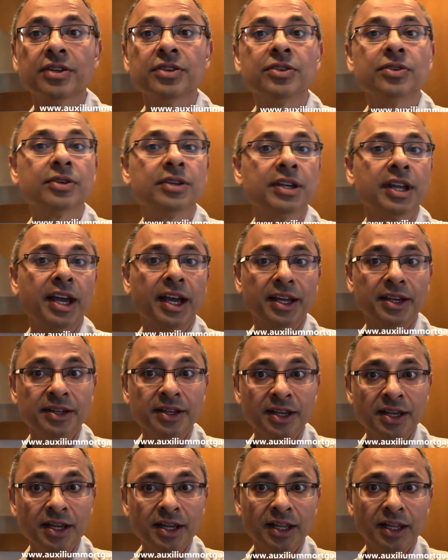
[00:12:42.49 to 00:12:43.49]
You can add
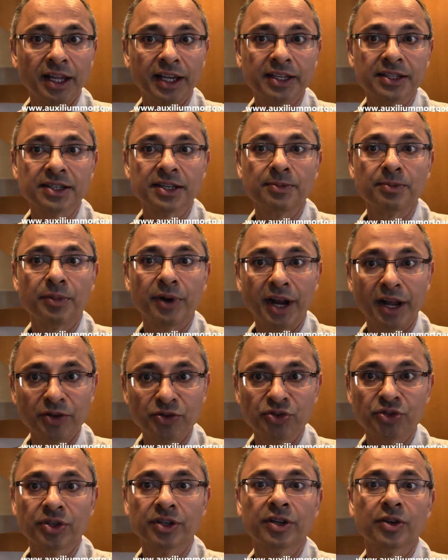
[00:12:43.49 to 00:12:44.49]
like I said, brown
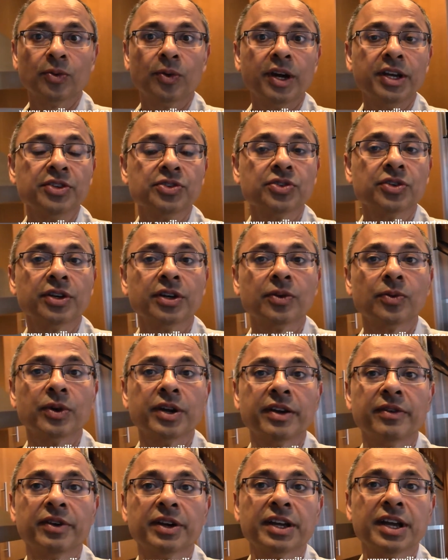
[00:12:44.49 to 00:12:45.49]
sugar, white sugar,
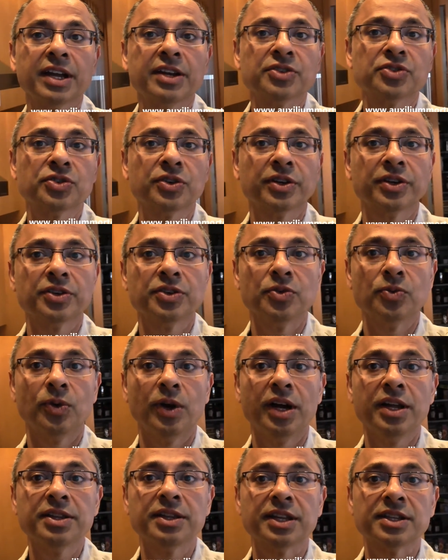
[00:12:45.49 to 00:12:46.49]
whatever kind of sugar you
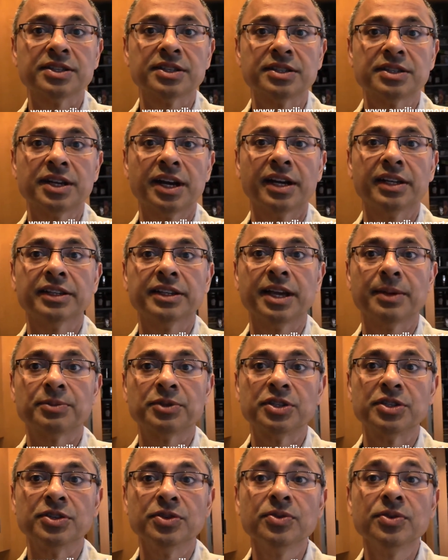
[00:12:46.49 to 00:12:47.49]
want, that's entirely up
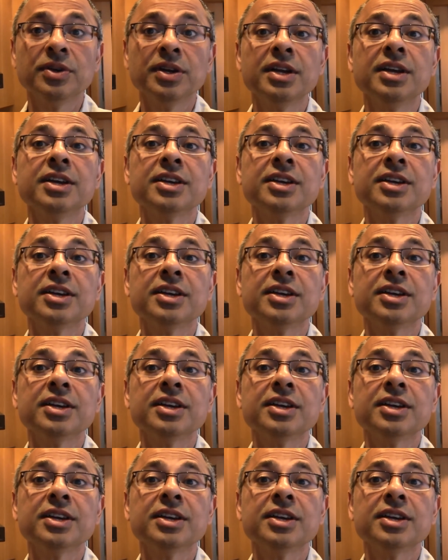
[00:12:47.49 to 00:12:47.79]
to you.